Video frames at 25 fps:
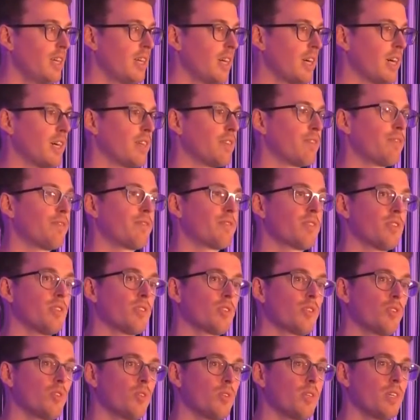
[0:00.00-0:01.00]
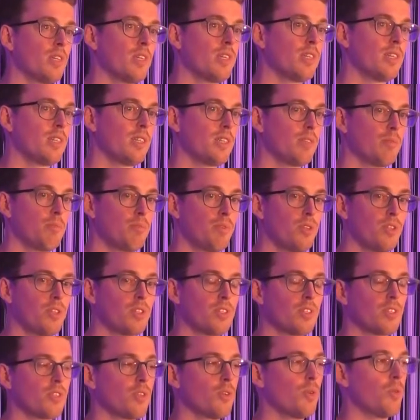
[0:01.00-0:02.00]
I've talked to a
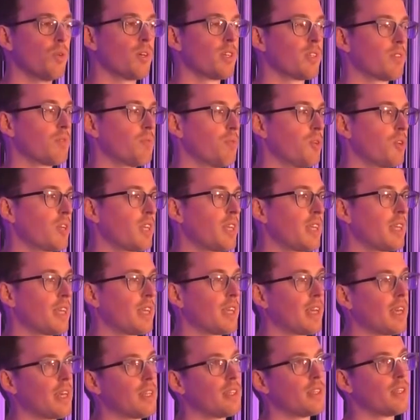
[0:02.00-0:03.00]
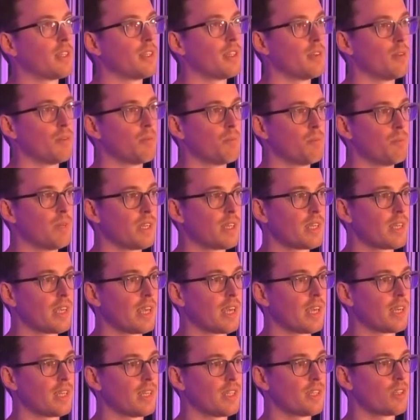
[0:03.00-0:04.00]
person who was working at a big
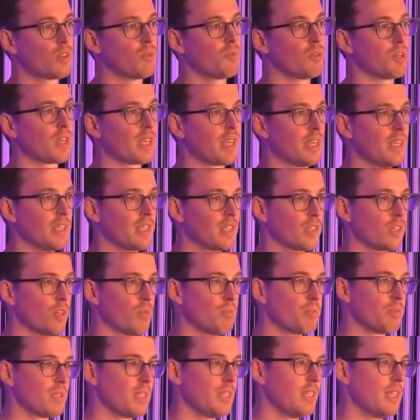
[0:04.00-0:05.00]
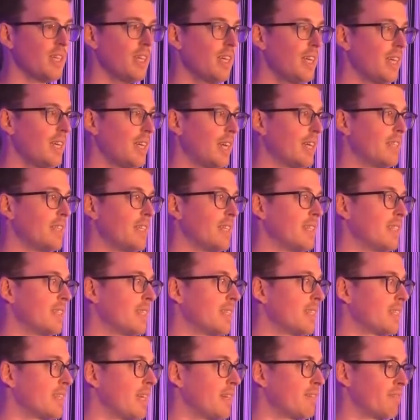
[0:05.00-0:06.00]
English communication company, and they
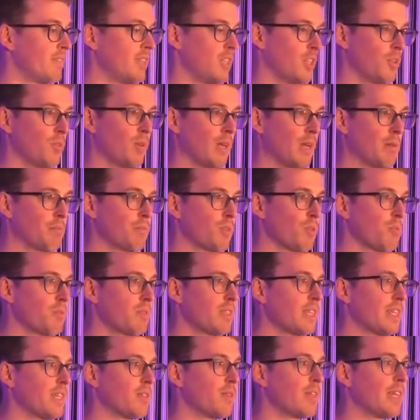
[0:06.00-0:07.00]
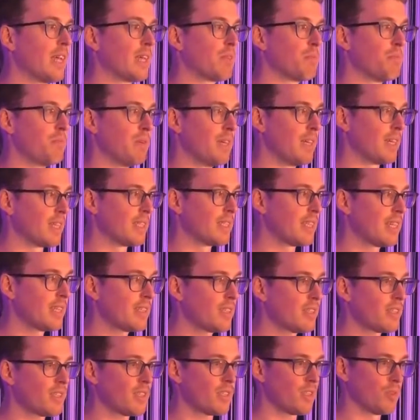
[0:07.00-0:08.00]
didn't have their own laptops. They only had pairing
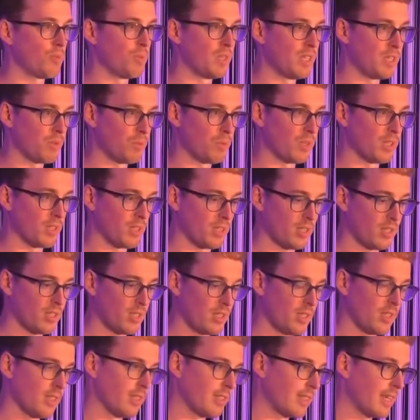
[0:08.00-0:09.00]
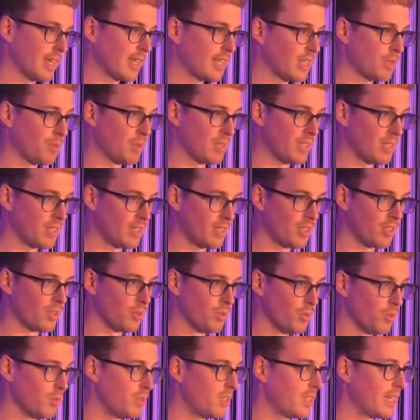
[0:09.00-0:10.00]
desks, which was a desk with
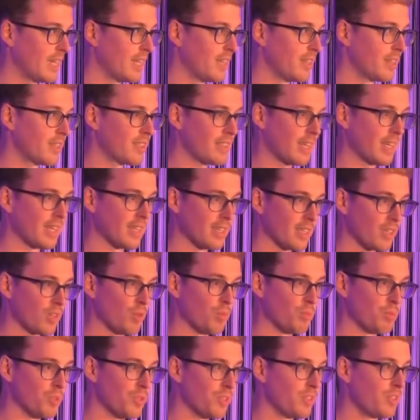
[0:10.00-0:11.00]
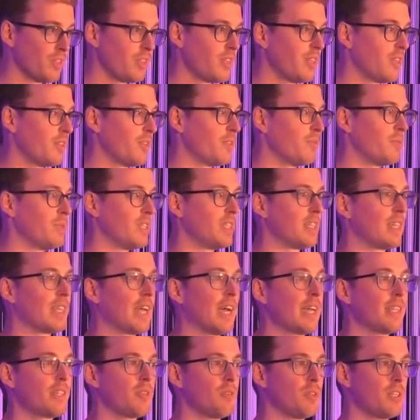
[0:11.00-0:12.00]
2 chairs and a computer, which they
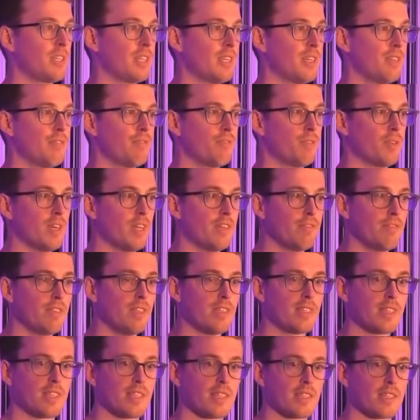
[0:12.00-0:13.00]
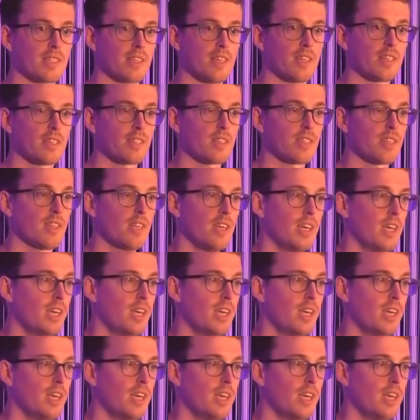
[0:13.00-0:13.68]
had to share for every single task.